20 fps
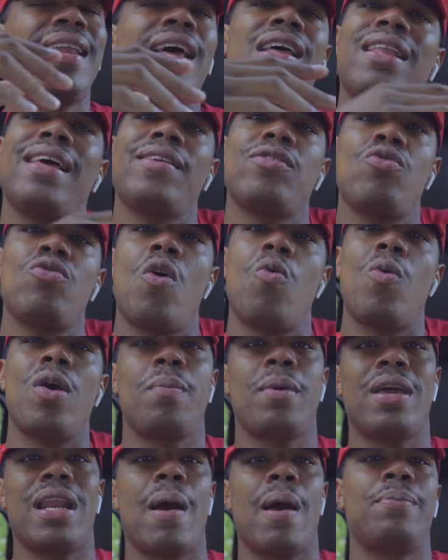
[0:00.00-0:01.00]
that. Like you don't want
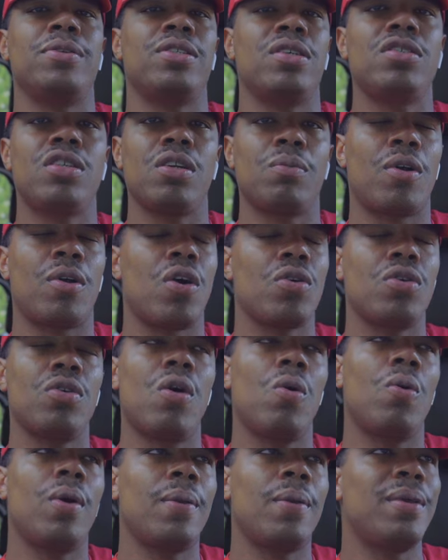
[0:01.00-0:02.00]
to be in that position, bro. You
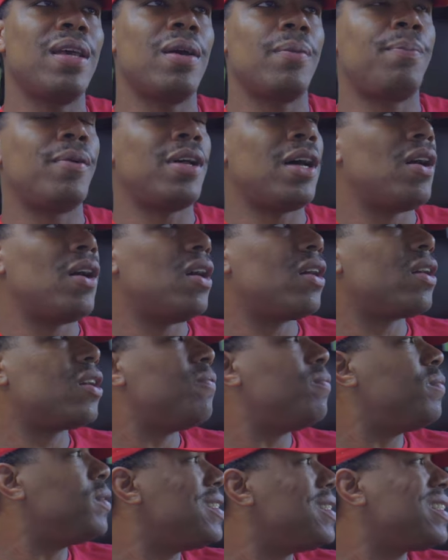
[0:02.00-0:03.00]
don't want to be a
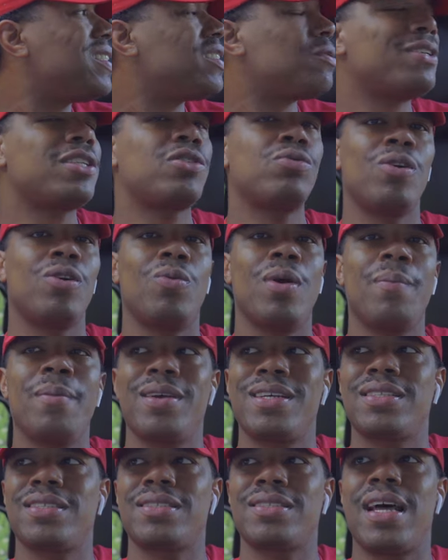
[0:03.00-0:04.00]
position, especially with women,
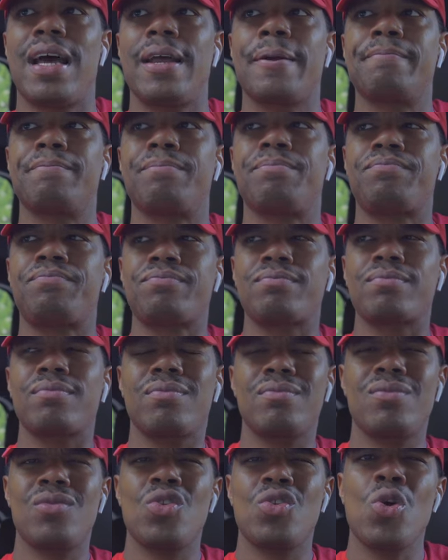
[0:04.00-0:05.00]
because it's like,
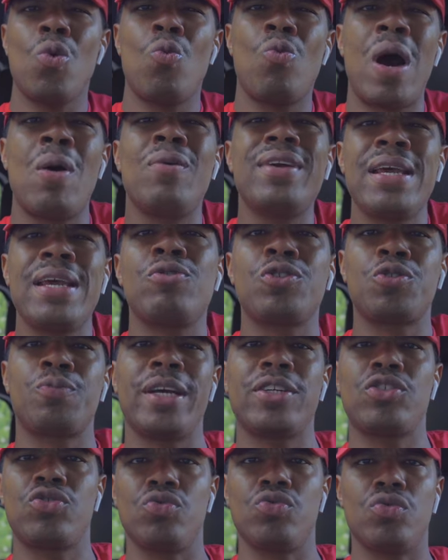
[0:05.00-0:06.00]
why would they
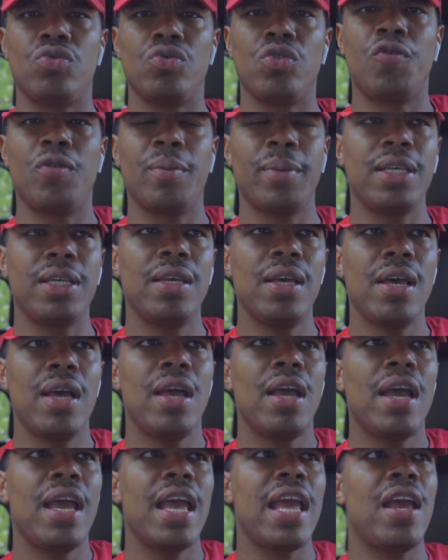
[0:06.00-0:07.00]
respect you? You for me?
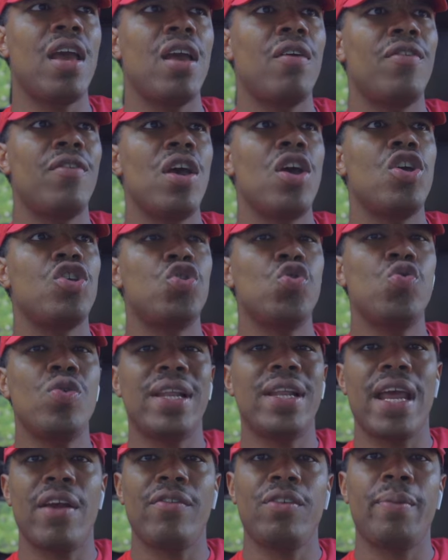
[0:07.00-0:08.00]
If you
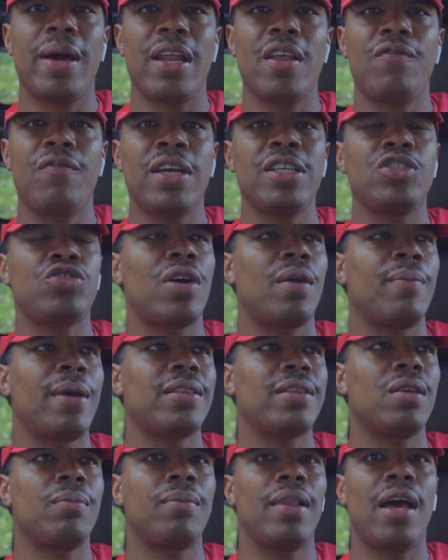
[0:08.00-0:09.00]
and everybody face try to
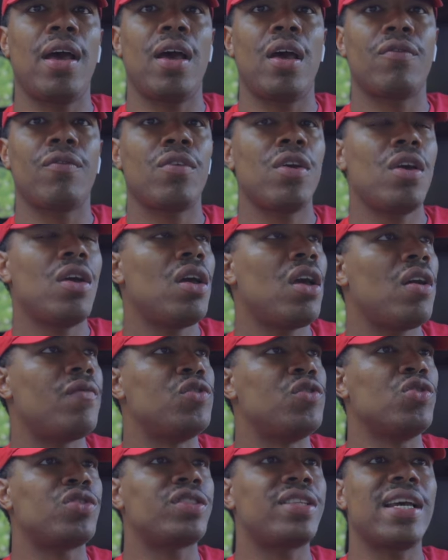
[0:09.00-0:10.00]
make them laugh,
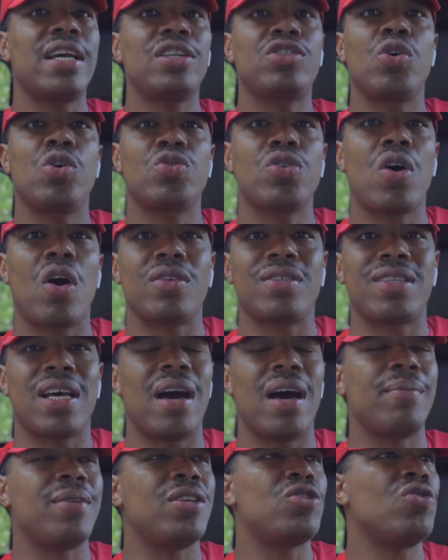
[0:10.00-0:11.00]
if you're saying jokes all the
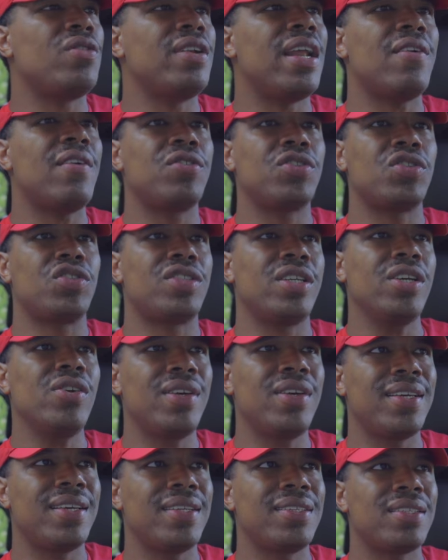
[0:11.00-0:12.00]
time, you're never
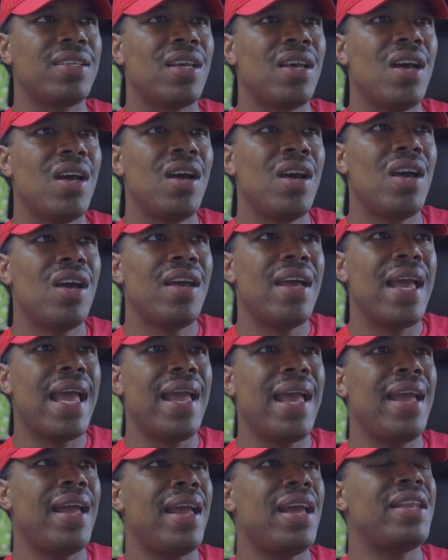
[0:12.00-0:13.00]
serious,
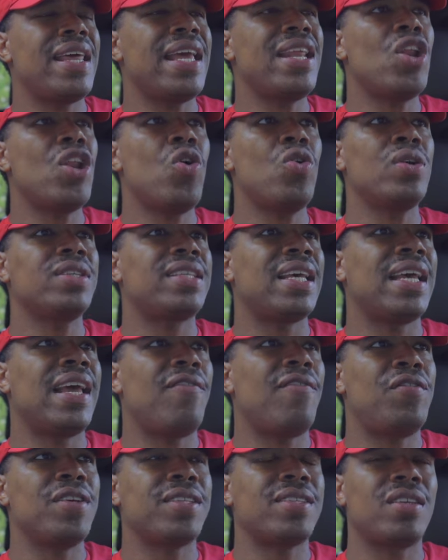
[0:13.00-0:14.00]
and they notice that
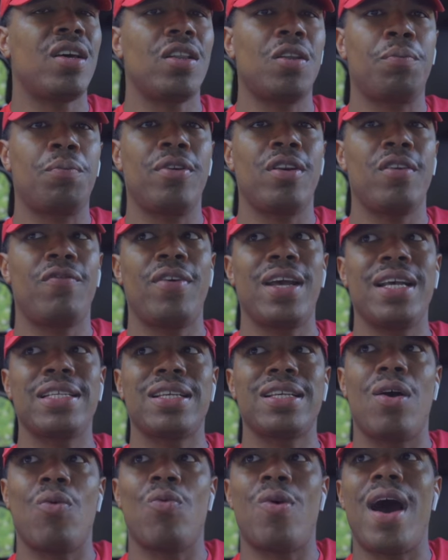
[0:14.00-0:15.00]
if it's another pretty
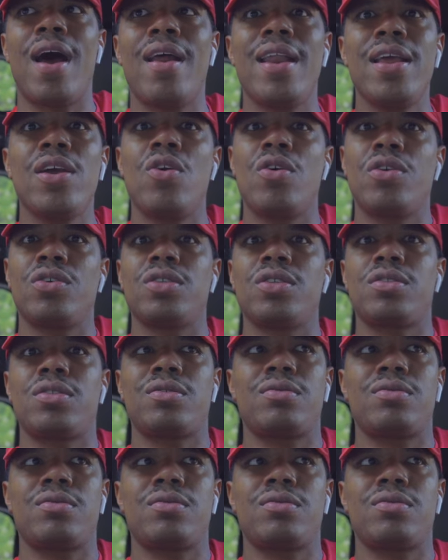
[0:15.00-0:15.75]
face, why are they gonna